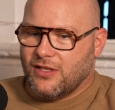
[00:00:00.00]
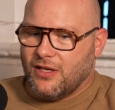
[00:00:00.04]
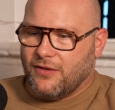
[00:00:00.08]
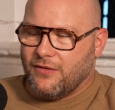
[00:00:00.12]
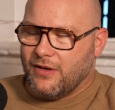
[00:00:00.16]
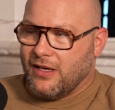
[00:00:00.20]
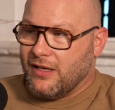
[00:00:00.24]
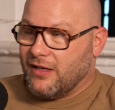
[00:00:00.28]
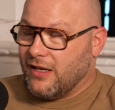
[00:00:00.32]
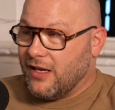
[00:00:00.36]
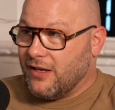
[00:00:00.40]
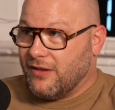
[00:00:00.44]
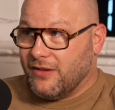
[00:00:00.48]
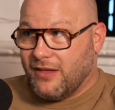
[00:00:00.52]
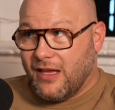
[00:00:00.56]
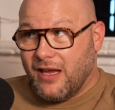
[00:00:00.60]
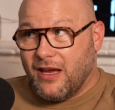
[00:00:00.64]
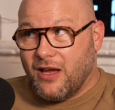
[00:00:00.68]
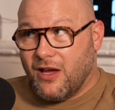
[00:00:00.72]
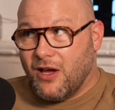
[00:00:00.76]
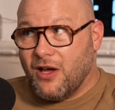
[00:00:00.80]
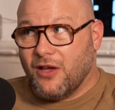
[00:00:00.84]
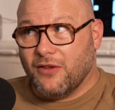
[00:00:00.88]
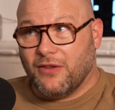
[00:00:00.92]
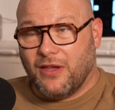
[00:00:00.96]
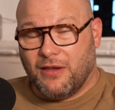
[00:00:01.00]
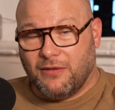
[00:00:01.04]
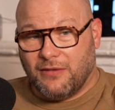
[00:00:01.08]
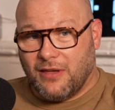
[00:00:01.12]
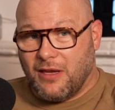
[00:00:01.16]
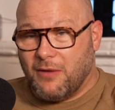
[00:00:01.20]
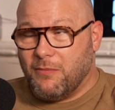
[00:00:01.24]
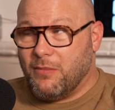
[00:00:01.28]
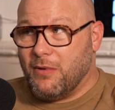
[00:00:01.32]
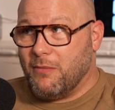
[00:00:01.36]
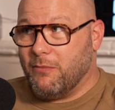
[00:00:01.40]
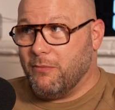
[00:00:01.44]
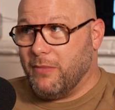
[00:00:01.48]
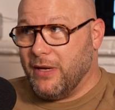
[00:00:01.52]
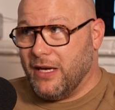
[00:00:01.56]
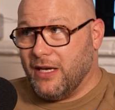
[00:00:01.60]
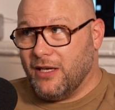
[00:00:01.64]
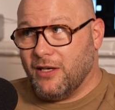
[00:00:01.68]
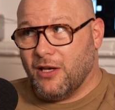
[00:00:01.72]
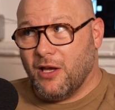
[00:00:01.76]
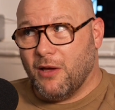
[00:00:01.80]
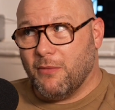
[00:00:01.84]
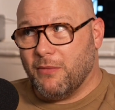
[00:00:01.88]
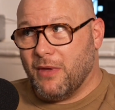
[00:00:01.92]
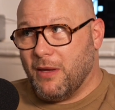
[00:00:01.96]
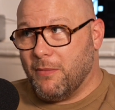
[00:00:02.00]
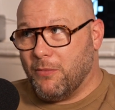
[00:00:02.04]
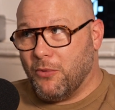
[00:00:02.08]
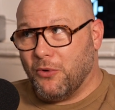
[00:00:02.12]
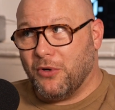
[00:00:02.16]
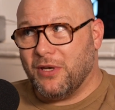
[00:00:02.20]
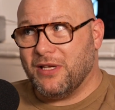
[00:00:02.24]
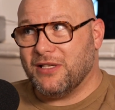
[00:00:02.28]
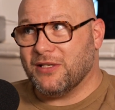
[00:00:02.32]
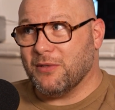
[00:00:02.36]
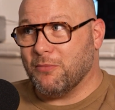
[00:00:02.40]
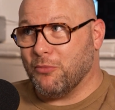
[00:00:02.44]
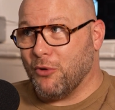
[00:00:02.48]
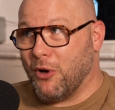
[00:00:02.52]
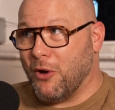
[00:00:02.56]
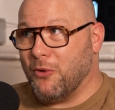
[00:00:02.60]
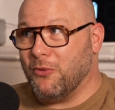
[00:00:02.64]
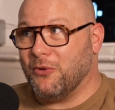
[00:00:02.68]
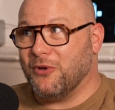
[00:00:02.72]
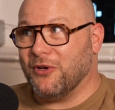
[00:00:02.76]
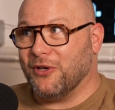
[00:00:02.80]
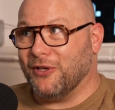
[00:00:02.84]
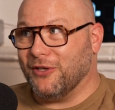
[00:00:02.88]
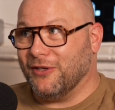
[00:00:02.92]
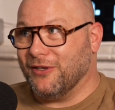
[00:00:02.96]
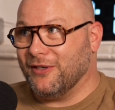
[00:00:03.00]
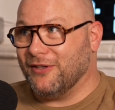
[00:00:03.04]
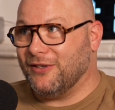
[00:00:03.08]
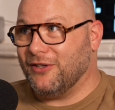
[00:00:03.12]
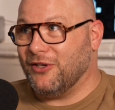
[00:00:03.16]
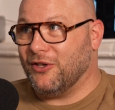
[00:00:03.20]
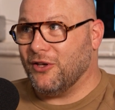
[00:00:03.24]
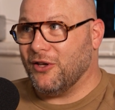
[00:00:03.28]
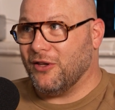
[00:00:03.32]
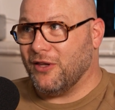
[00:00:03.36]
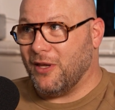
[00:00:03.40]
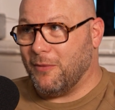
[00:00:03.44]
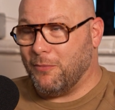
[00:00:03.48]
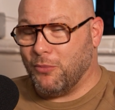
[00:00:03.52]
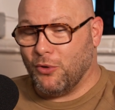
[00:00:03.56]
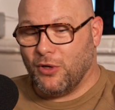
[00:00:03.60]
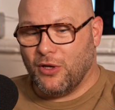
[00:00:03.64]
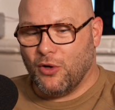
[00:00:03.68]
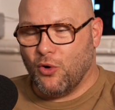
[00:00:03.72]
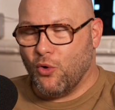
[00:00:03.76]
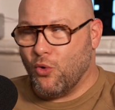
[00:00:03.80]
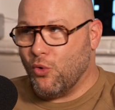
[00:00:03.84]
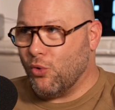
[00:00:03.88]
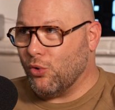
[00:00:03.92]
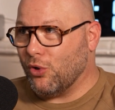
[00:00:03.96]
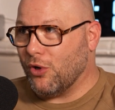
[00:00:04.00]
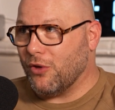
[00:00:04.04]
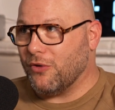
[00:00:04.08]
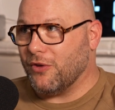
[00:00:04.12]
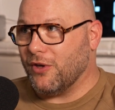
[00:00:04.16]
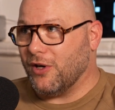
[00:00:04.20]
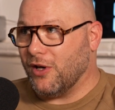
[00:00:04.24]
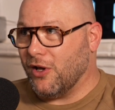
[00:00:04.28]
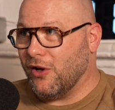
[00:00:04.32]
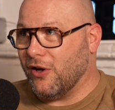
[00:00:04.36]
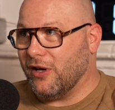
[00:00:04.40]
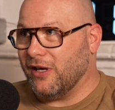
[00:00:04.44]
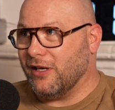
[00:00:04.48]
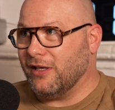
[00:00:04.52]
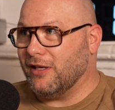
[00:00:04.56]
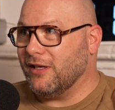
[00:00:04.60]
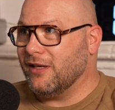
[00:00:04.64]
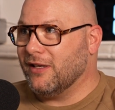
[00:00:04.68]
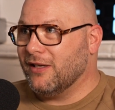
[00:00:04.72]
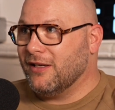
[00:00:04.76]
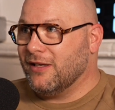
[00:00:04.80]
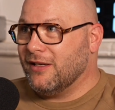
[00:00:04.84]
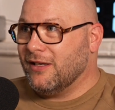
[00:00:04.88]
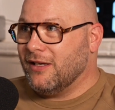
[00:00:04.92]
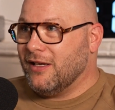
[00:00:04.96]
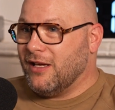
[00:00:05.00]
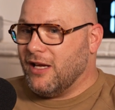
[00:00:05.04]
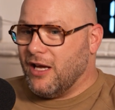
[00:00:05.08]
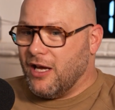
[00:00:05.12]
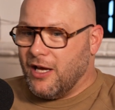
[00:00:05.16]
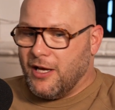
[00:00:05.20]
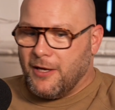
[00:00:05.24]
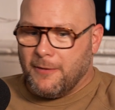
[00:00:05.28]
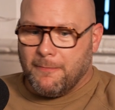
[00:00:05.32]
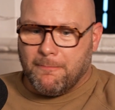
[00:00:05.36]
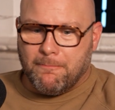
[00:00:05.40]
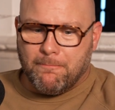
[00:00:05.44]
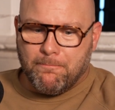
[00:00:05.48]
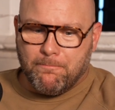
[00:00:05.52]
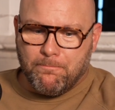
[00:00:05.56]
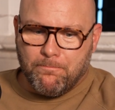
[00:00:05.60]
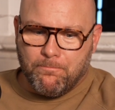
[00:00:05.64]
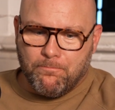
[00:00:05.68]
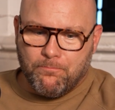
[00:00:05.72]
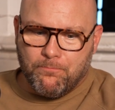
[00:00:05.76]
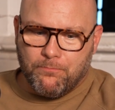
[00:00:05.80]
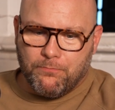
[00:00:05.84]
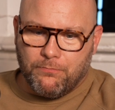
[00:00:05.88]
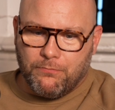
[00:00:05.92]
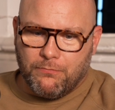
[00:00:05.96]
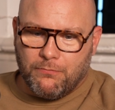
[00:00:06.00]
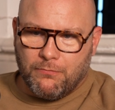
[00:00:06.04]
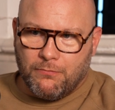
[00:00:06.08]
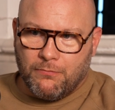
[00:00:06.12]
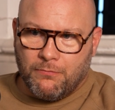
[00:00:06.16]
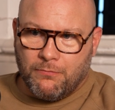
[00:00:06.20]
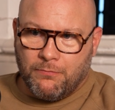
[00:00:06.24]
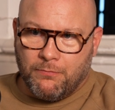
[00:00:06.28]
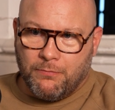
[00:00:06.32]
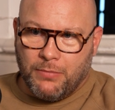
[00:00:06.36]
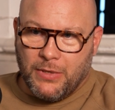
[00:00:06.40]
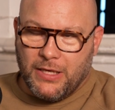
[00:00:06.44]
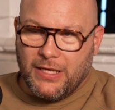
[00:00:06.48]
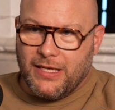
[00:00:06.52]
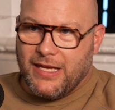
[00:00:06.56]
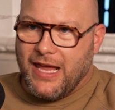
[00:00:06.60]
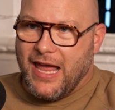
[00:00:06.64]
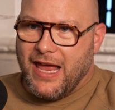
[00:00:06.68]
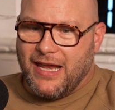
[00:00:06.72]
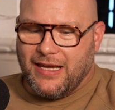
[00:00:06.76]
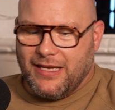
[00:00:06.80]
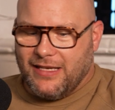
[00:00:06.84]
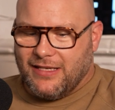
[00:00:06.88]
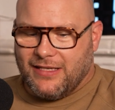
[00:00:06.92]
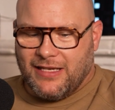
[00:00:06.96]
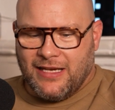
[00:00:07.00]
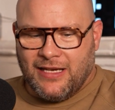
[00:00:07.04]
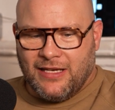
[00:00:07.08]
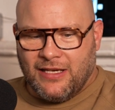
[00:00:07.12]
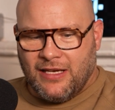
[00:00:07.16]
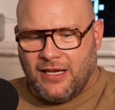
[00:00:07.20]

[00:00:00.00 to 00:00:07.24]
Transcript: stuff, and they've been beaten up. Their bodies are broken. They put it all on the line. But again,